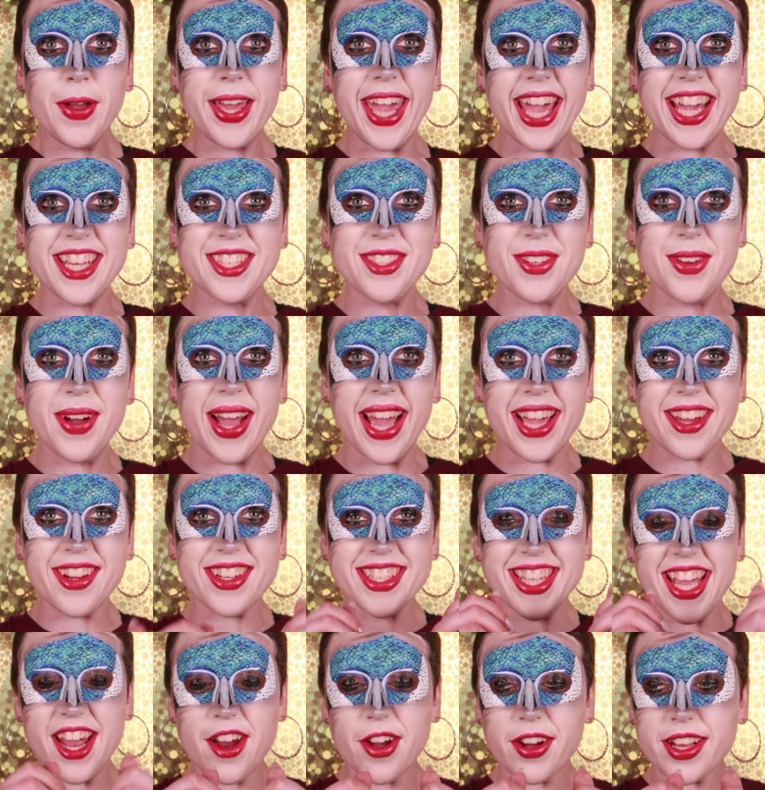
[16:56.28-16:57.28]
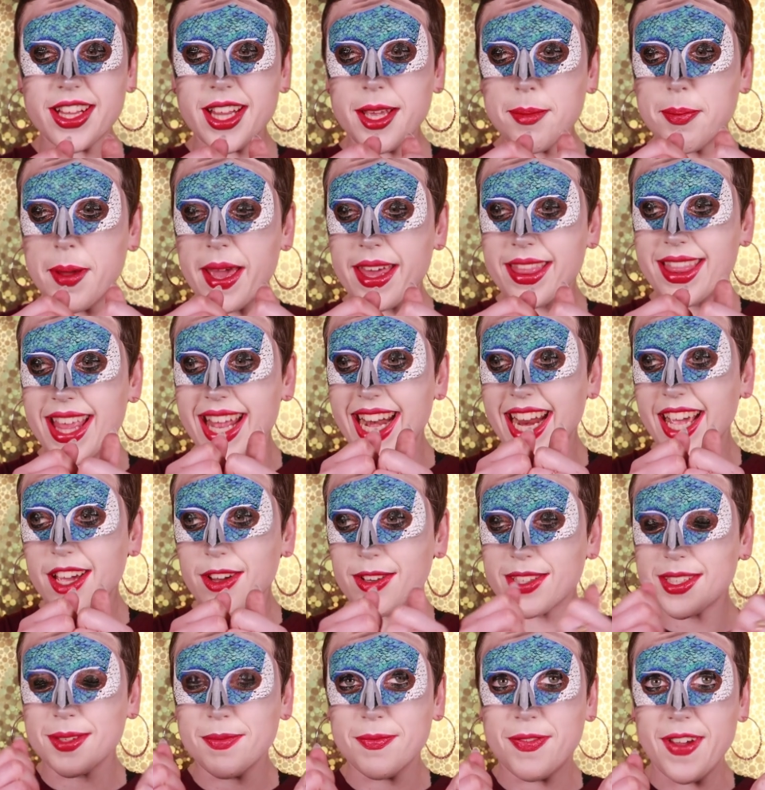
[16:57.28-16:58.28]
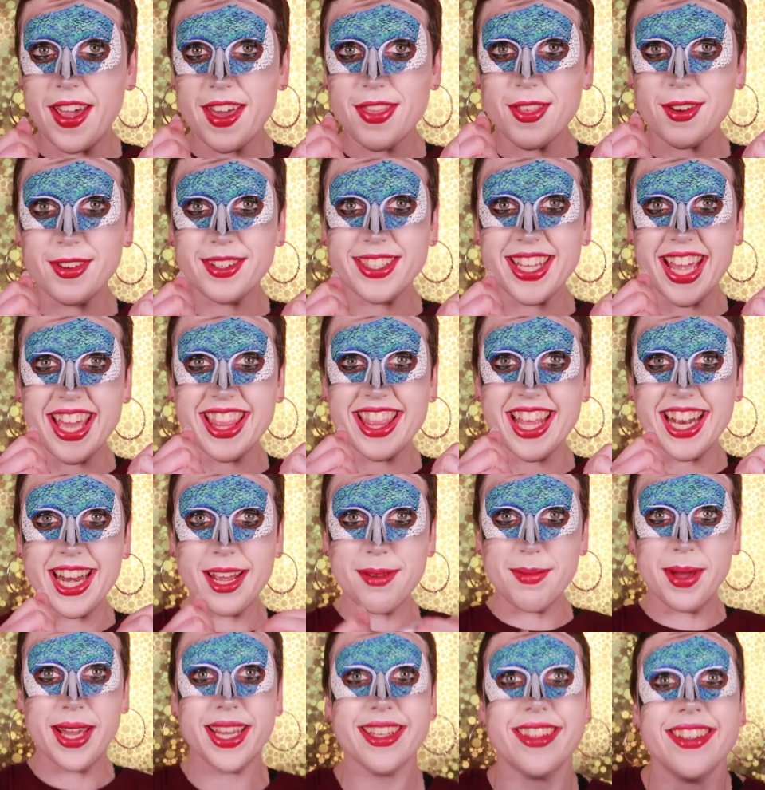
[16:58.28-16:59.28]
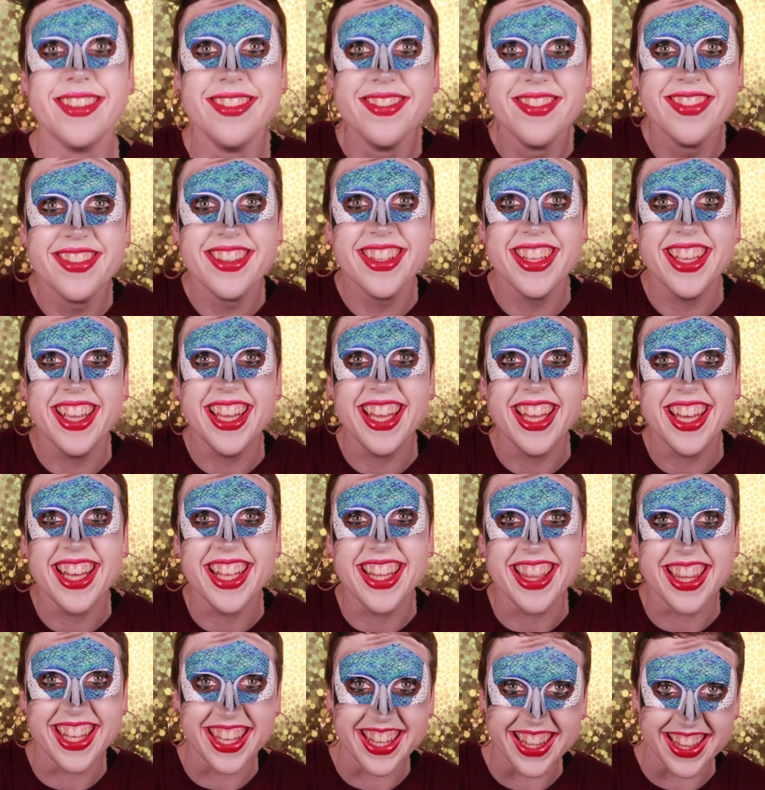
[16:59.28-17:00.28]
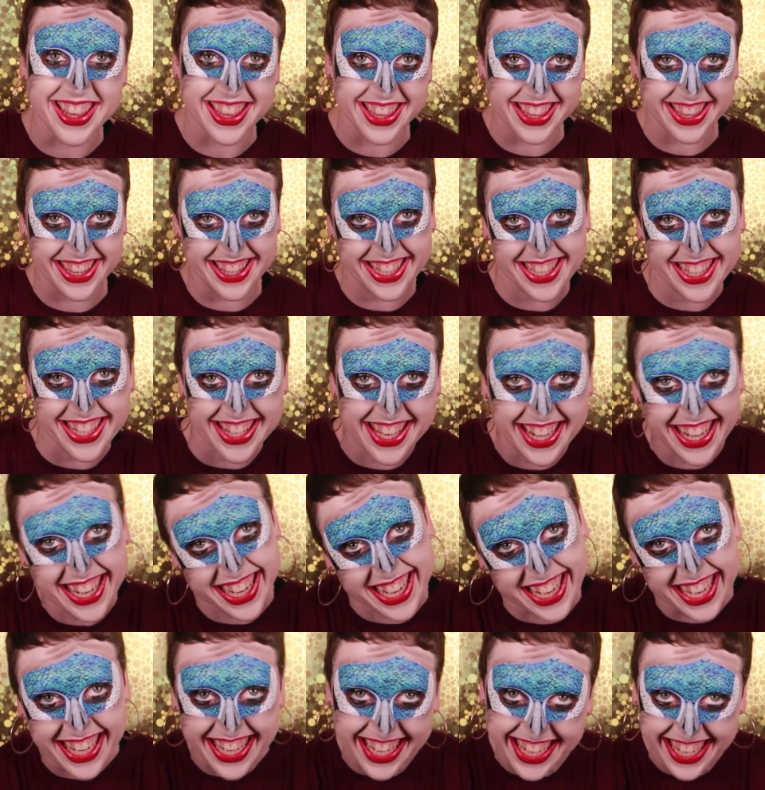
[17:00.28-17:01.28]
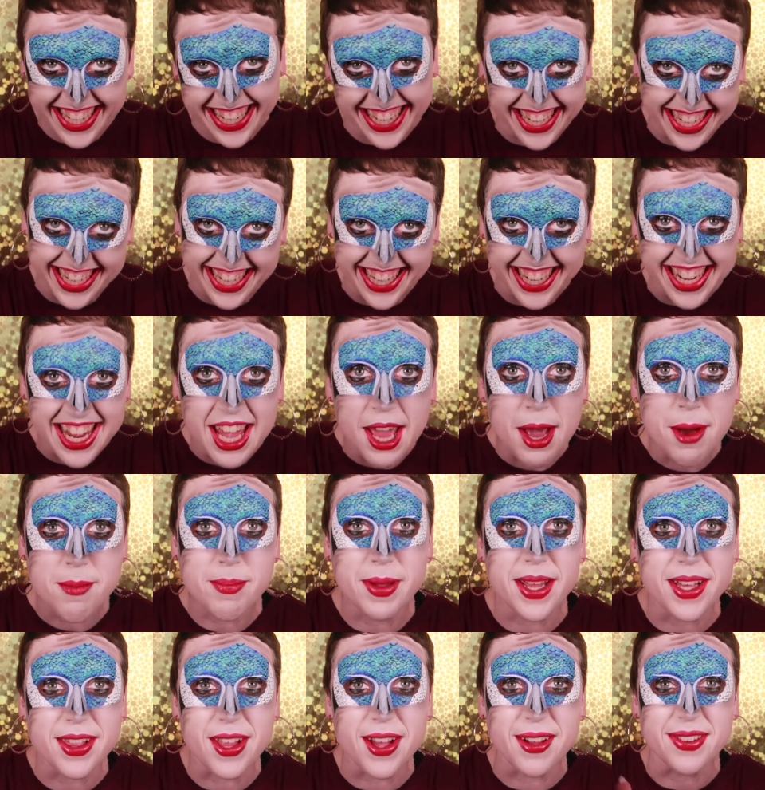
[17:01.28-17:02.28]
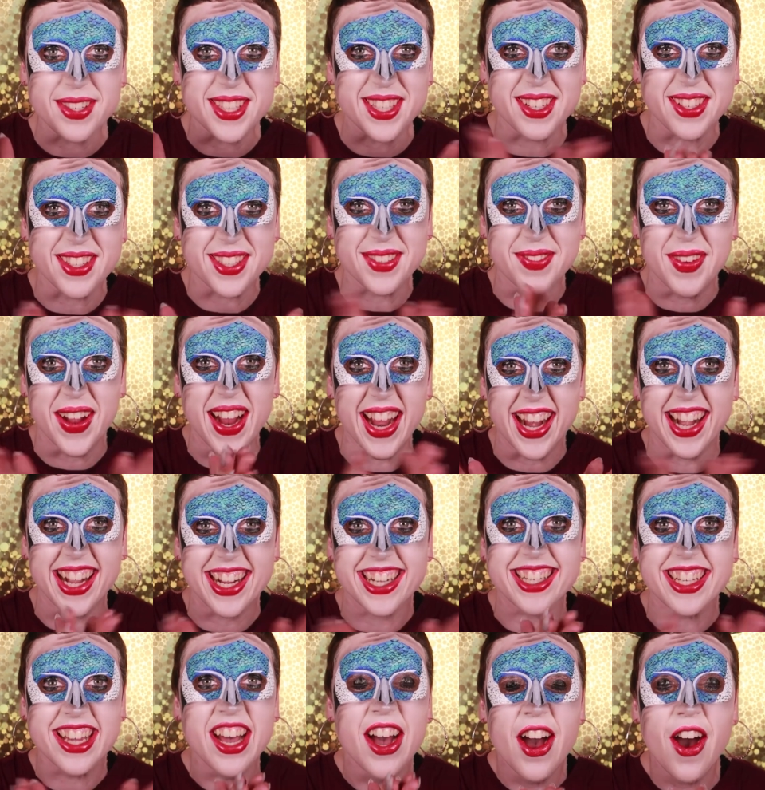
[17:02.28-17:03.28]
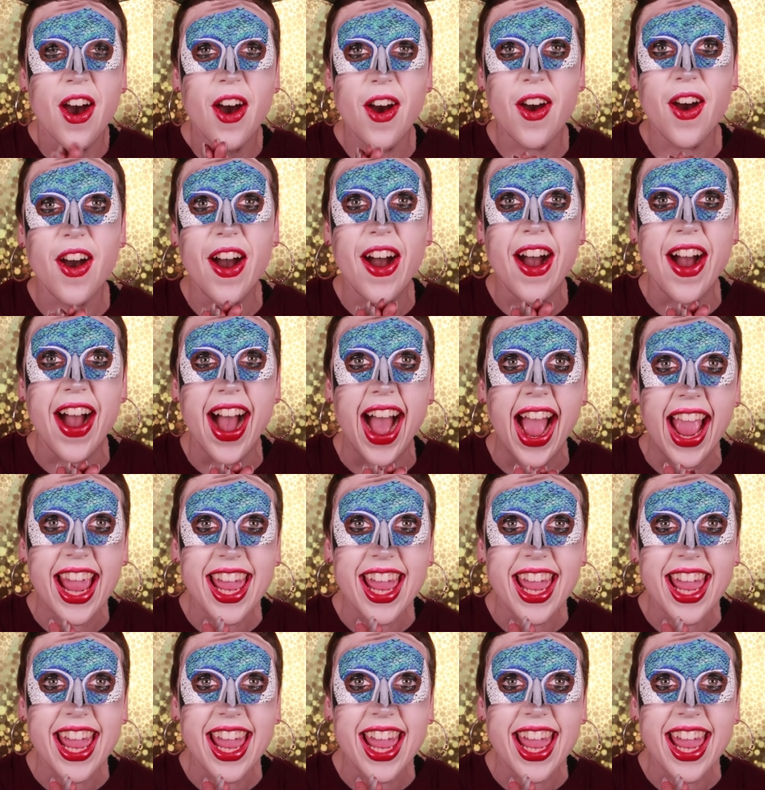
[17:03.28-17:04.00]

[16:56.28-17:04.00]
Okay, so I got hair clip, and then I got some feathers, and then I made a little... Piloff's so smart! Oh,